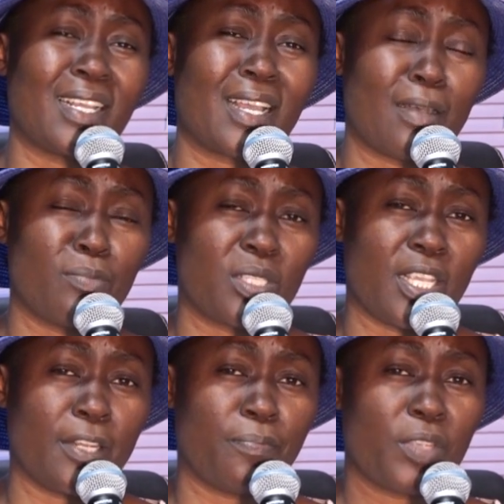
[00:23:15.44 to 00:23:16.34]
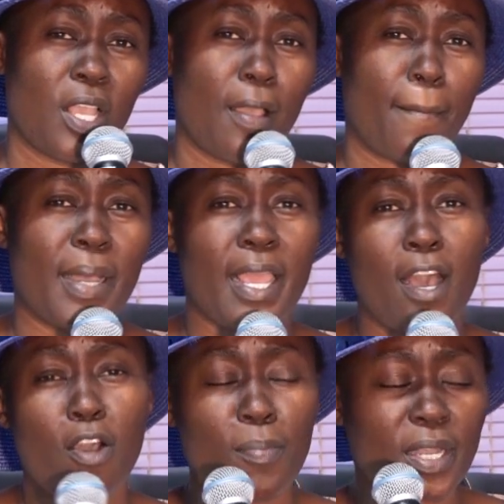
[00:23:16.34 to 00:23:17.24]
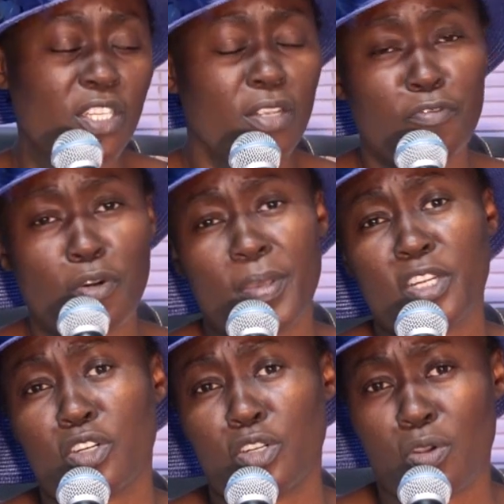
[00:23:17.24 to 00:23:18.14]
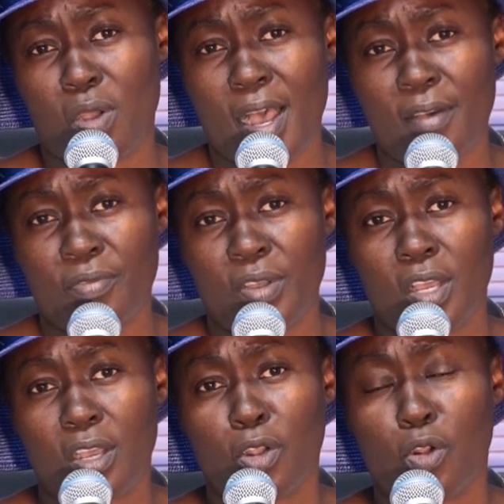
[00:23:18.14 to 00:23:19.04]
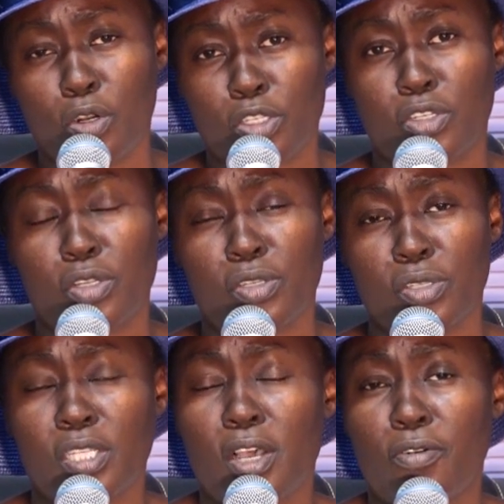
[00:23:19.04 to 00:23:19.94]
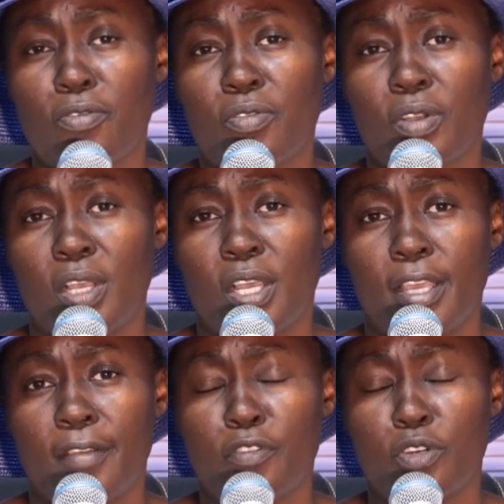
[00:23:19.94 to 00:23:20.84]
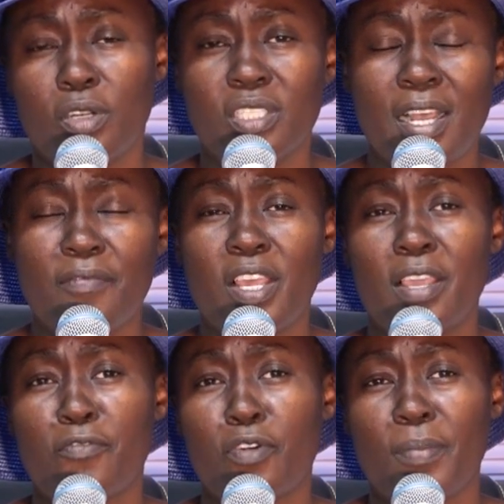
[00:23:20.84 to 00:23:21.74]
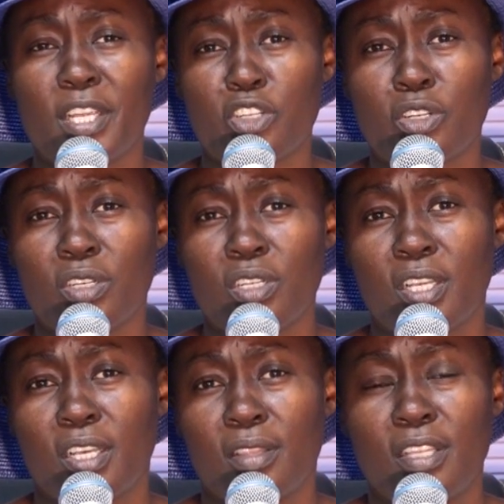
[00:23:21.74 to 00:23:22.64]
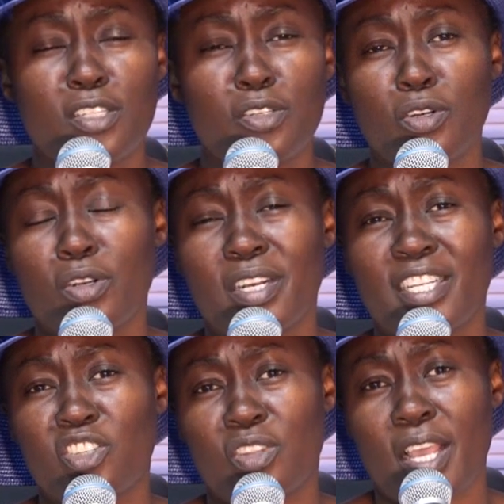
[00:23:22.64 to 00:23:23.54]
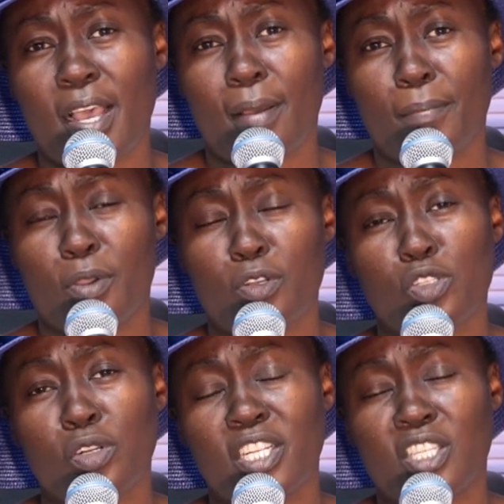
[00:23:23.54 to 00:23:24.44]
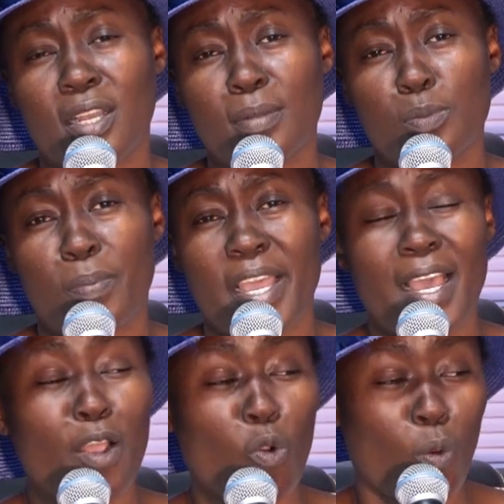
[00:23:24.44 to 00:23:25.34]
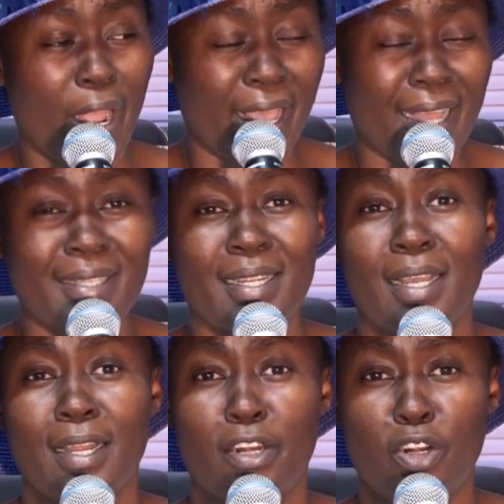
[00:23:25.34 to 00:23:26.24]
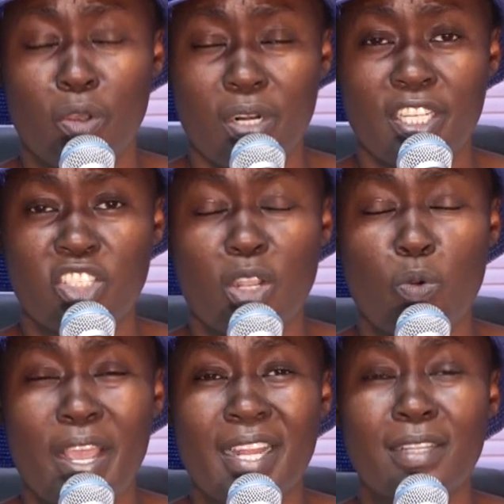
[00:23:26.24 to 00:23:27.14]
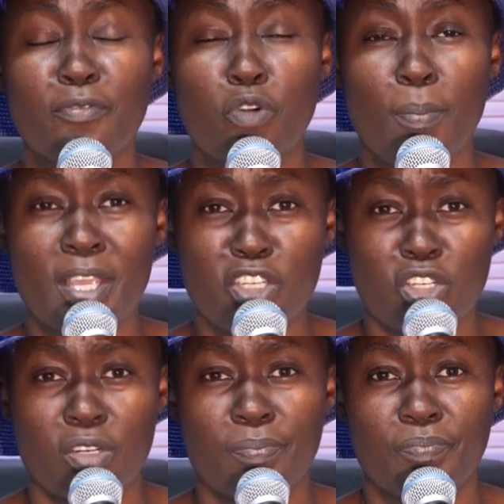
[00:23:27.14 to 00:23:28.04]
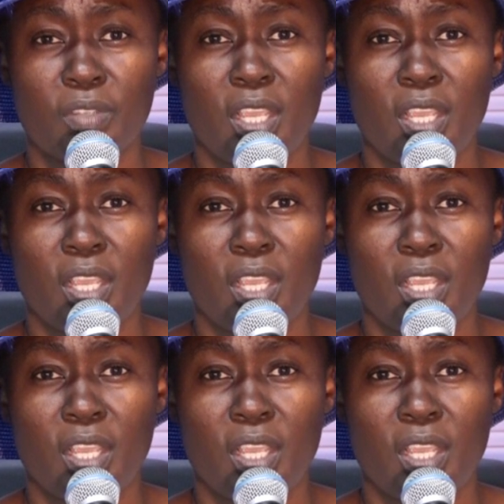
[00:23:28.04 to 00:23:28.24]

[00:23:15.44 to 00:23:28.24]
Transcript: comes in by how much information you have got to yourself. If you don't have the information, there is no knowledge there, because knowledge comes by acquired knowledge, acquired information,